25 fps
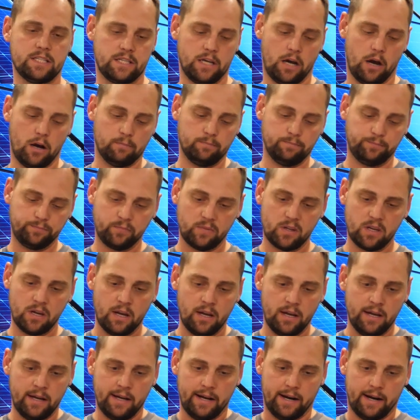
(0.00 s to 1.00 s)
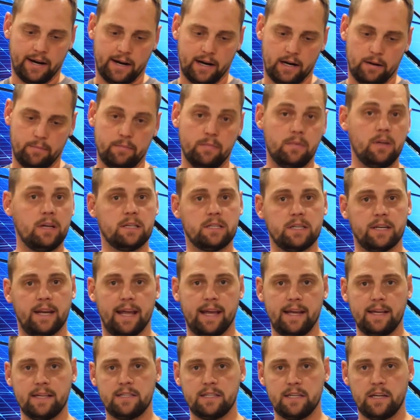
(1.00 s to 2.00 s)
So um, it's an
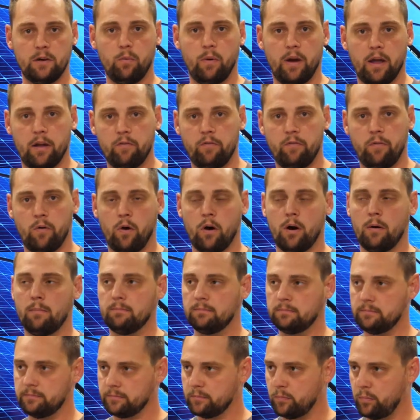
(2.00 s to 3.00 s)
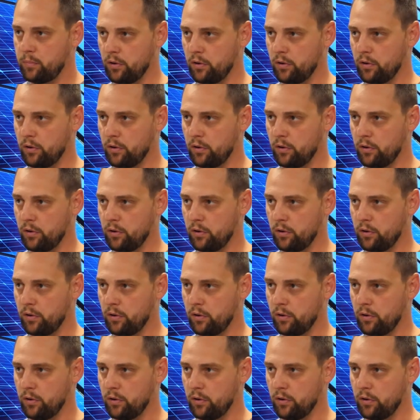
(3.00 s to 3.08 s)
A C waveform